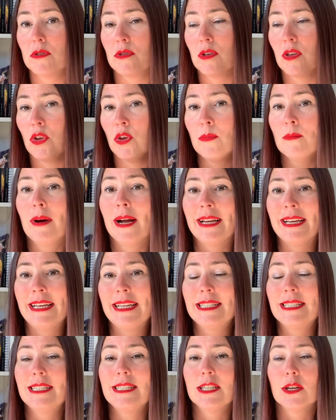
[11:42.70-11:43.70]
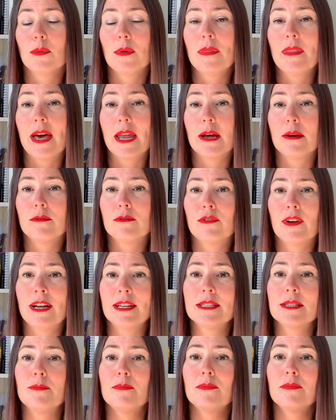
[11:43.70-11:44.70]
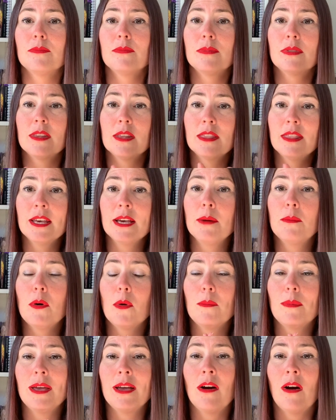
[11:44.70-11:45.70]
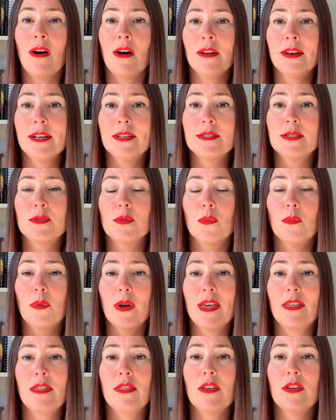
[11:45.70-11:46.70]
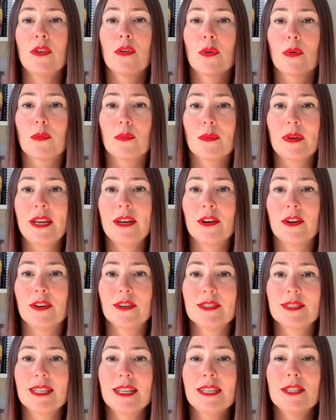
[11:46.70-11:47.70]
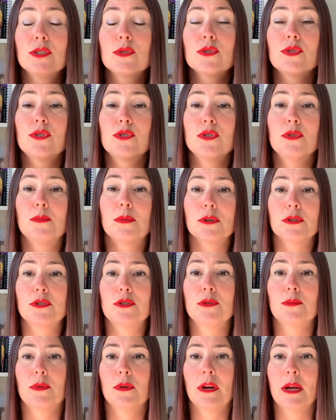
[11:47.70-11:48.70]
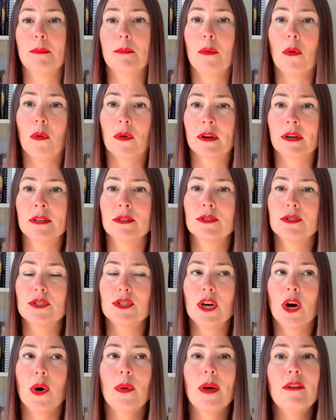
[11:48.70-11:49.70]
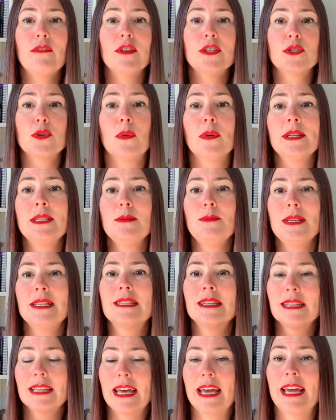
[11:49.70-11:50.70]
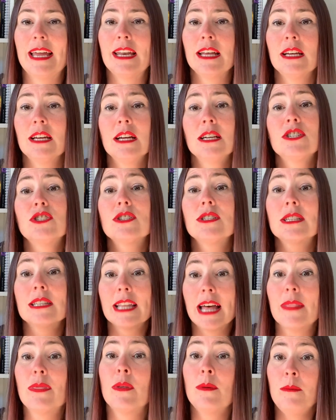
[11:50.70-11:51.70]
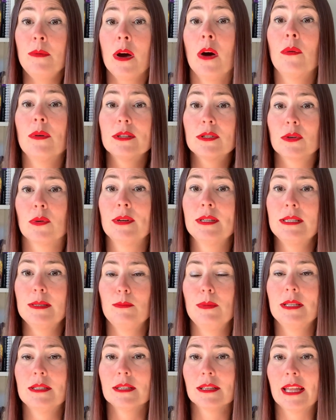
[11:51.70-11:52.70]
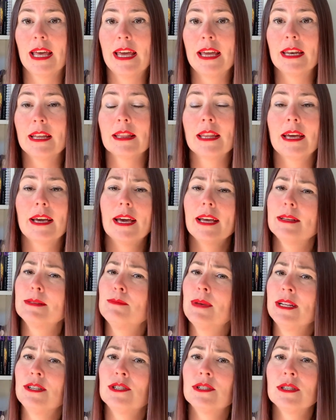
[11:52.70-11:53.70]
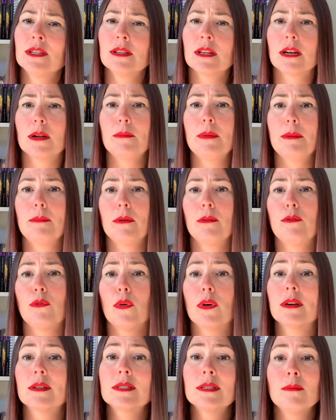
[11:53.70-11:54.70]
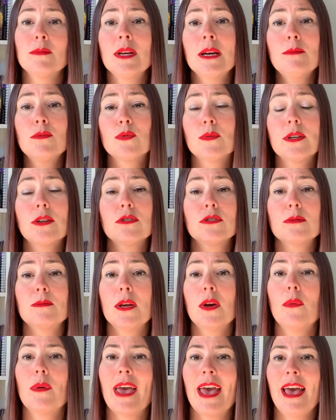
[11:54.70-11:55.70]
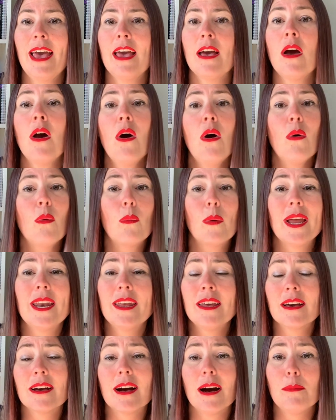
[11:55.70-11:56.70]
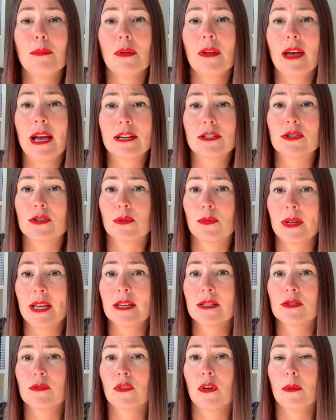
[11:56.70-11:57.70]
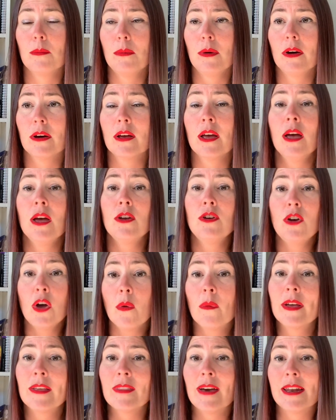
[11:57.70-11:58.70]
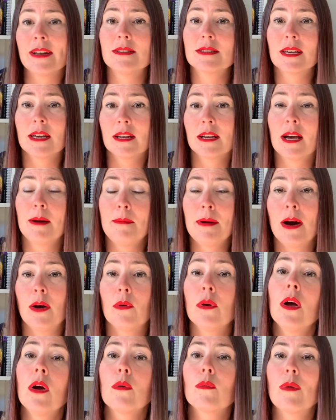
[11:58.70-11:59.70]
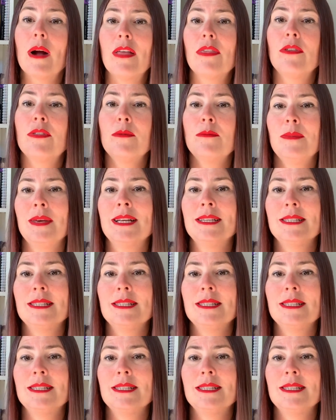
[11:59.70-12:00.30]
You might need to deal with that up front. The thing about being honest with your readers is super, super important. So if it's going to be delayed, just let them know it's going to be delayed. Like I mentioned a little bit before, sometimes readers will be okay waiting a couple extra weeks for a book, knowing that it's going to come out, rather than being